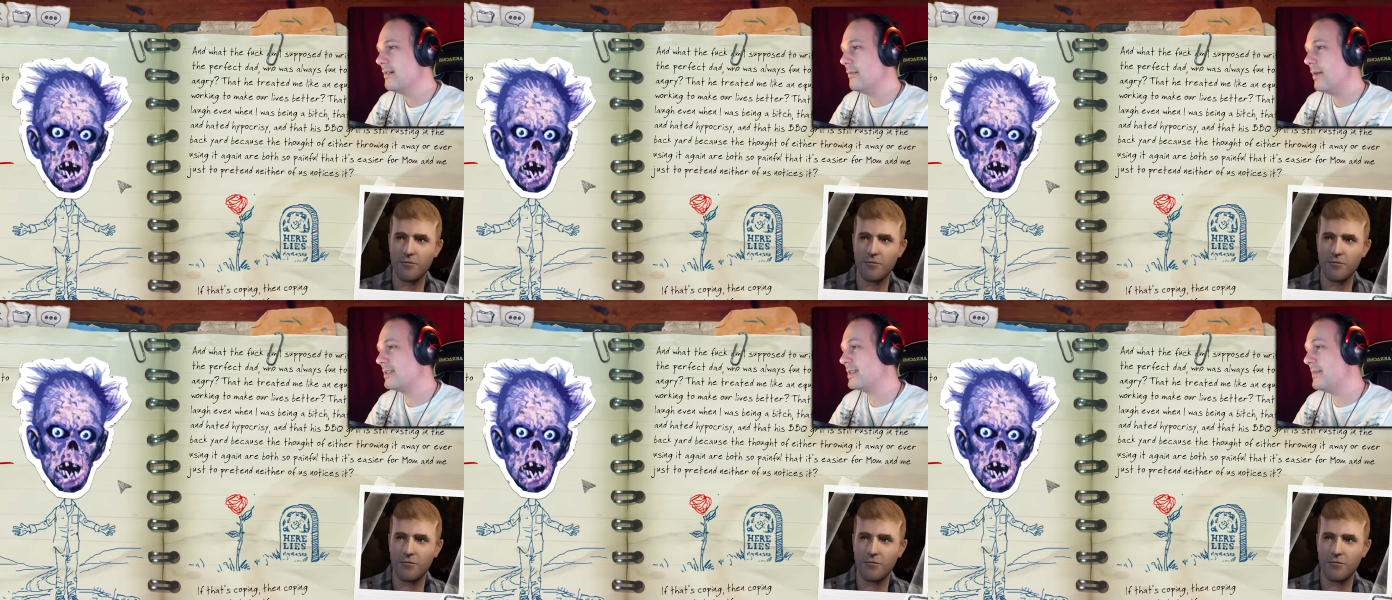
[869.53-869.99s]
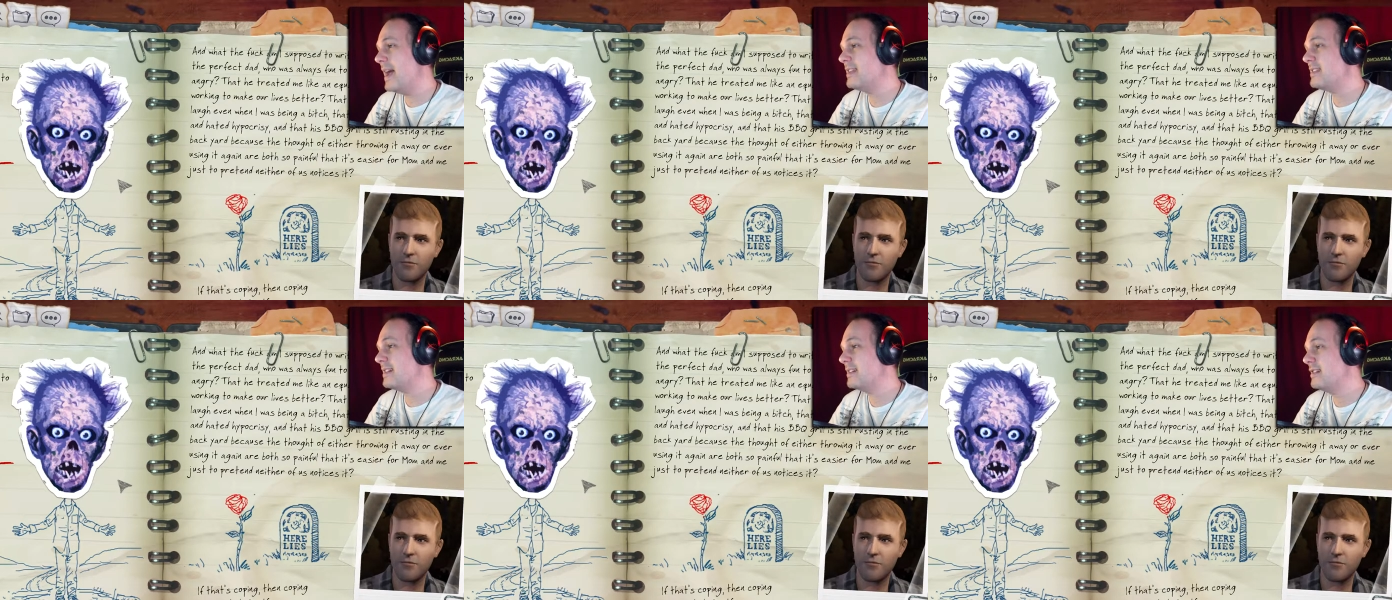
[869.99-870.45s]
Speaker 1: What's the
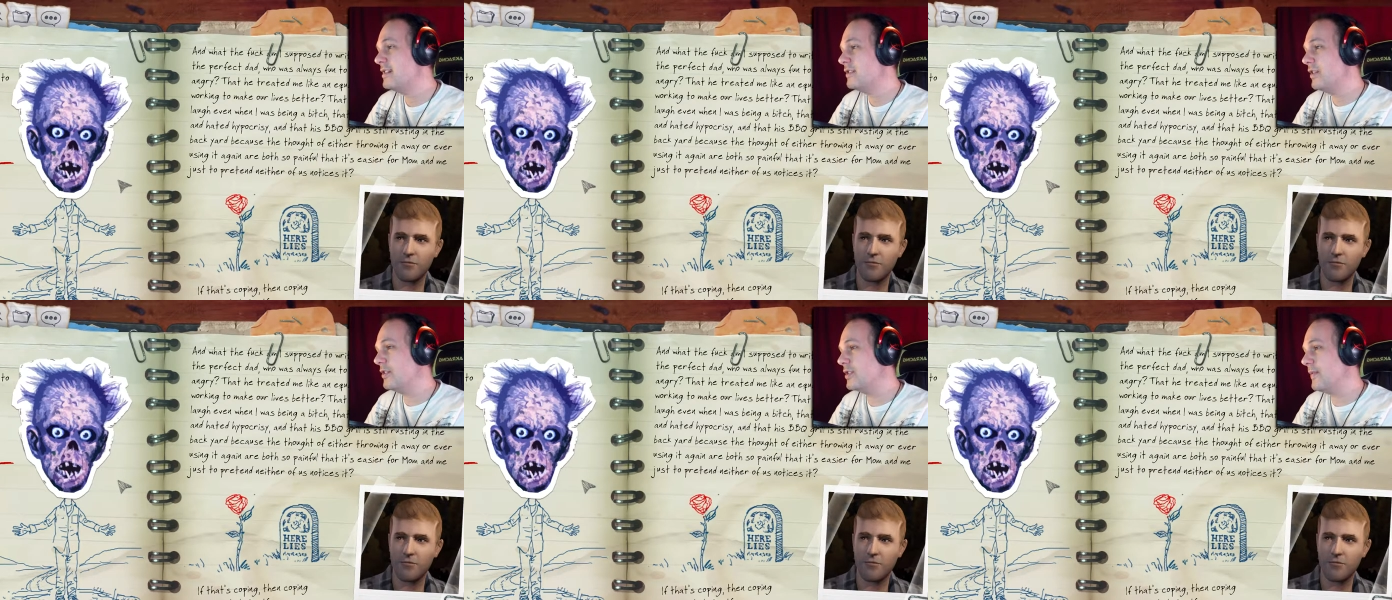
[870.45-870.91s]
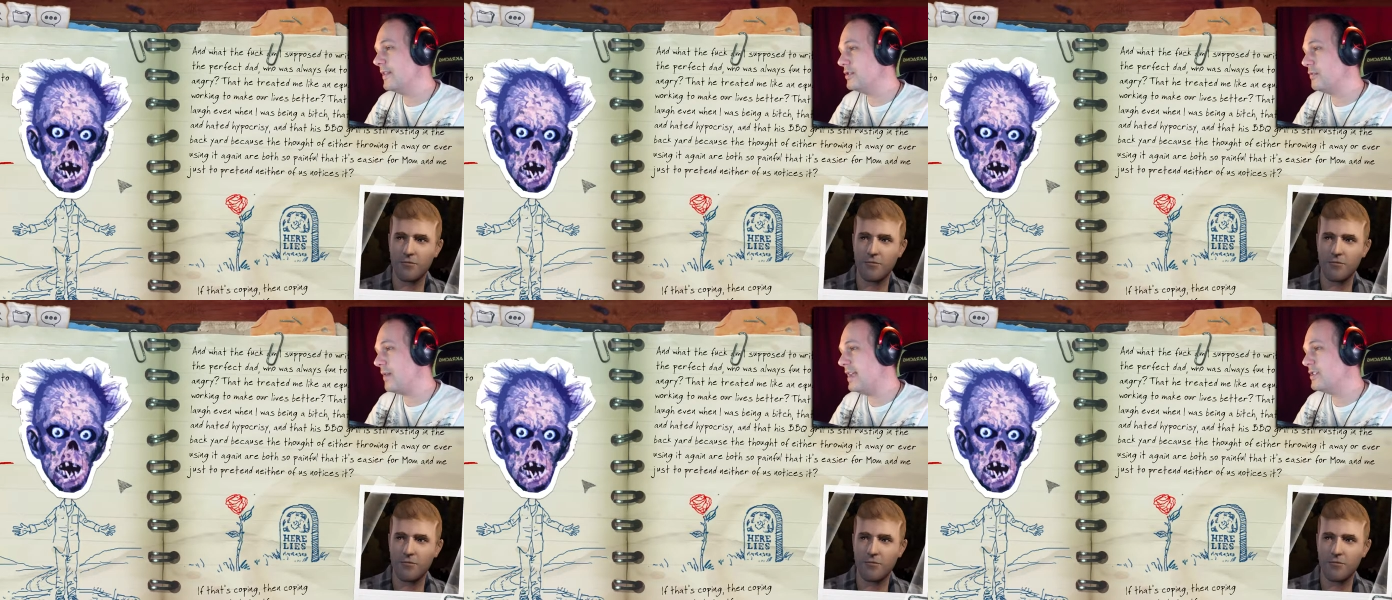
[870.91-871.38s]
matter? Don't you want
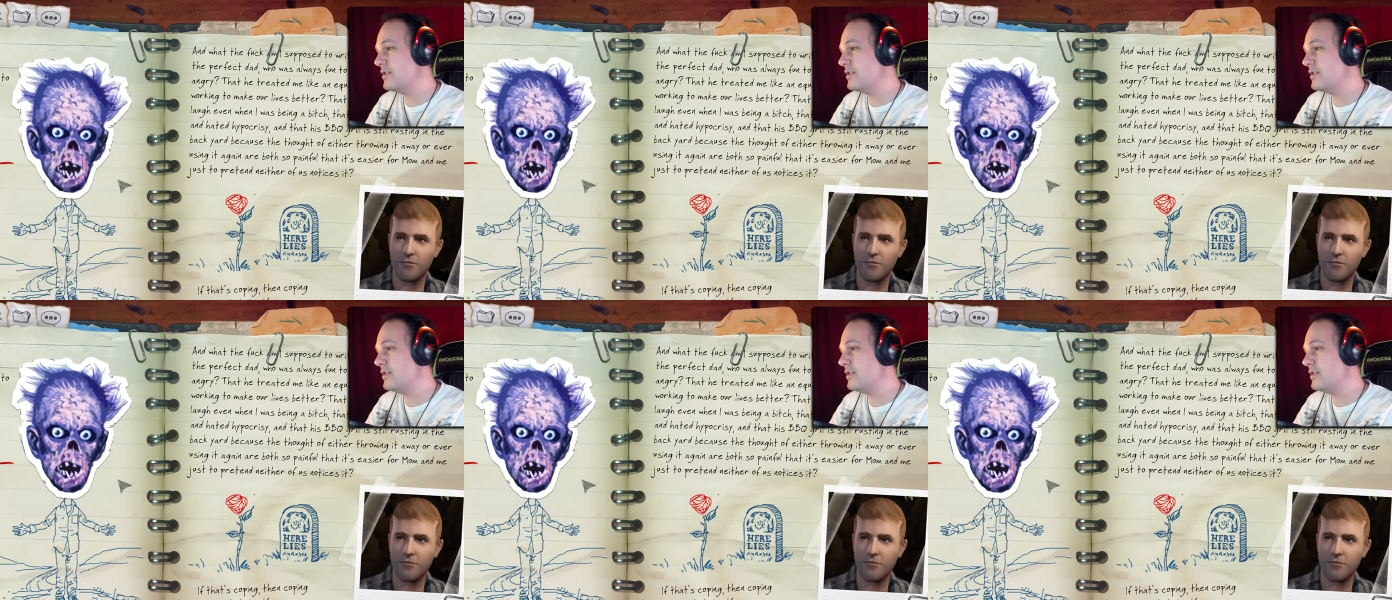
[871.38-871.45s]
to write